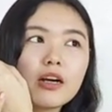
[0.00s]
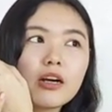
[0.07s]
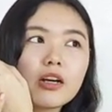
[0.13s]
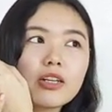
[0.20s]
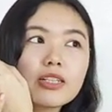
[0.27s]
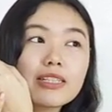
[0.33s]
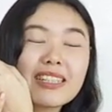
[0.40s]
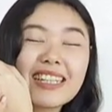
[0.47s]

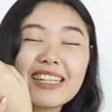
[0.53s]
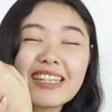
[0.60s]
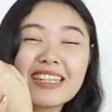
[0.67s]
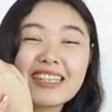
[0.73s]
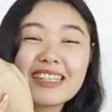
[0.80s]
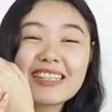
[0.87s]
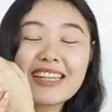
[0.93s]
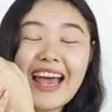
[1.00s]
our
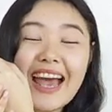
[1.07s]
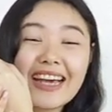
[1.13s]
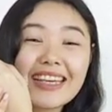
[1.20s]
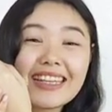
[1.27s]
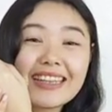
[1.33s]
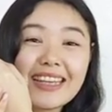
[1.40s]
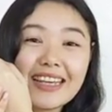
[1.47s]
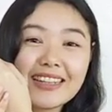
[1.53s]
skin is
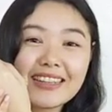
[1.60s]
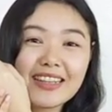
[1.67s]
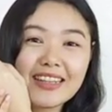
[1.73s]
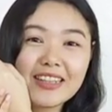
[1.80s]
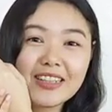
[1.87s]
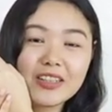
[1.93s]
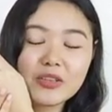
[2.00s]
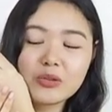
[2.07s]

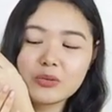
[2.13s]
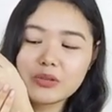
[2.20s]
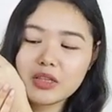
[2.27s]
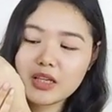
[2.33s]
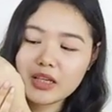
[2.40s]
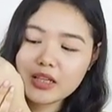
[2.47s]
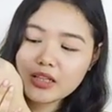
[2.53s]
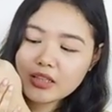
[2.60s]
agitated.
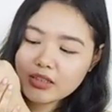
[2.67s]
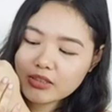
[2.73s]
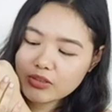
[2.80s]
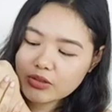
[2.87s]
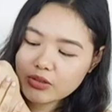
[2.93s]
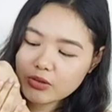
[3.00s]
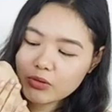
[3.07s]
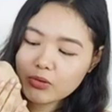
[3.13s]
Okay?
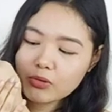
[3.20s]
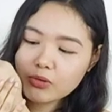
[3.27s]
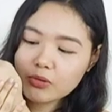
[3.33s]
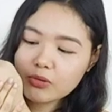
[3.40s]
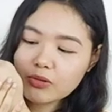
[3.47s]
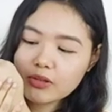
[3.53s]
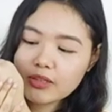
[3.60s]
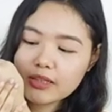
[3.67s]

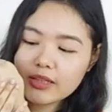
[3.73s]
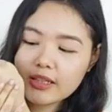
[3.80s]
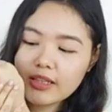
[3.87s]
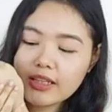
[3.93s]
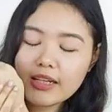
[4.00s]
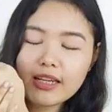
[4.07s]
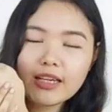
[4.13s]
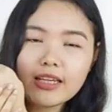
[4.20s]
So,
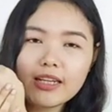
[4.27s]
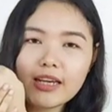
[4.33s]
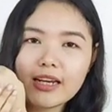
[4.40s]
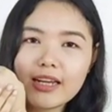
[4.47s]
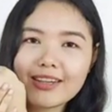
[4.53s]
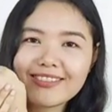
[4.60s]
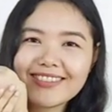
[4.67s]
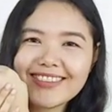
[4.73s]

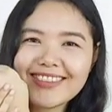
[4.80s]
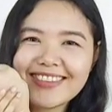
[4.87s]
hinay-hinay lang.